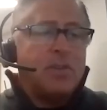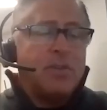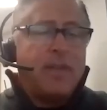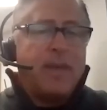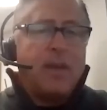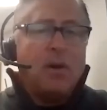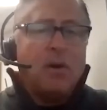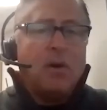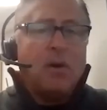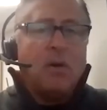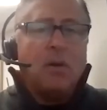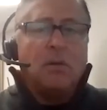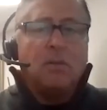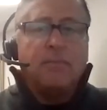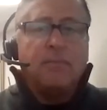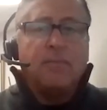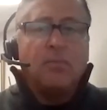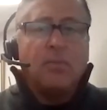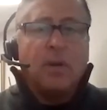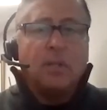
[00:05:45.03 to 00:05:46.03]
Are they all
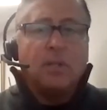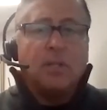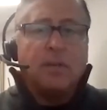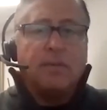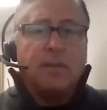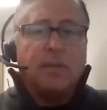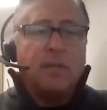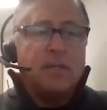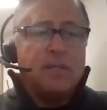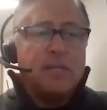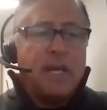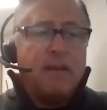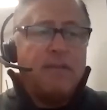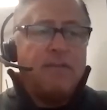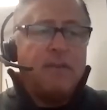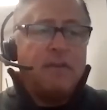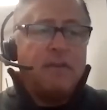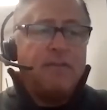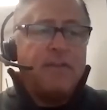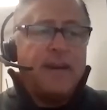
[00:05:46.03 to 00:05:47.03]
relatively safe and